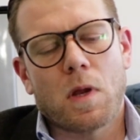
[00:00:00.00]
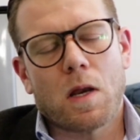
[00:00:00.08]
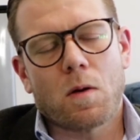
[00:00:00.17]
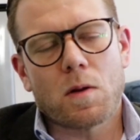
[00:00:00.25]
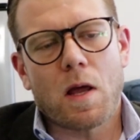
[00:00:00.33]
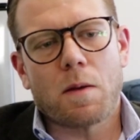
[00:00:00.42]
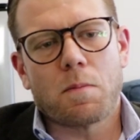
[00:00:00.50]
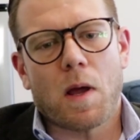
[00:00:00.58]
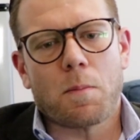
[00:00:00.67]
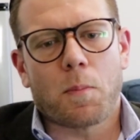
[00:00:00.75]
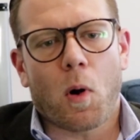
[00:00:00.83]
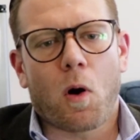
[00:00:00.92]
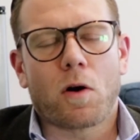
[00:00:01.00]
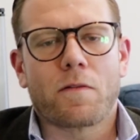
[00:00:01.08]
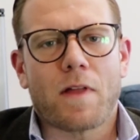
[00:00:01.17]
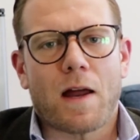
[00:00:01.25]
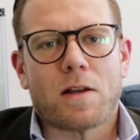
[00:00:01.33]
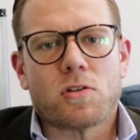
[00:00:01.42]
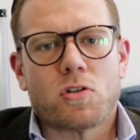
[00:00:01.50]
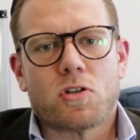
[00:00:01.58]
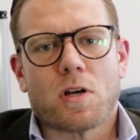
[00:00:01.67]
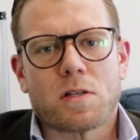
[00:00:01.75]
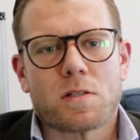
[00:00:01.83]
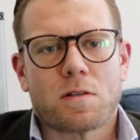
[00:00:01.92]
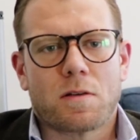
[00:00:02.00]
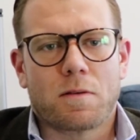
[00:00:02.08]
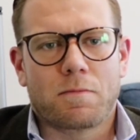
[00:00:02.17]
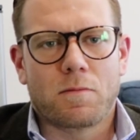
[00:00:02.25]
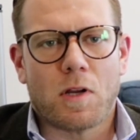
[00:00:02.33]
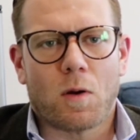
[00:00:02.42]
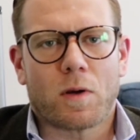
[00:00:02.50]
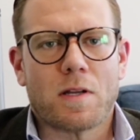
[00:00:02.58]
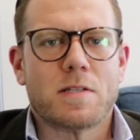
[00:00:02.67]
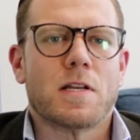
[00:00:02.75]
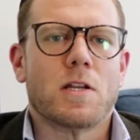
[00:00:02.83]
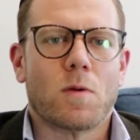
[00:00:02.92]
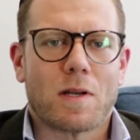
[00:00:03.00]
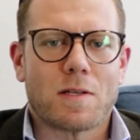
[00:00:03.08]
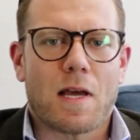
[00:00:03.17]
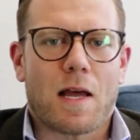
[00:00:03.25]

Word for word: you know, and, and part of that is just, you know, continuing to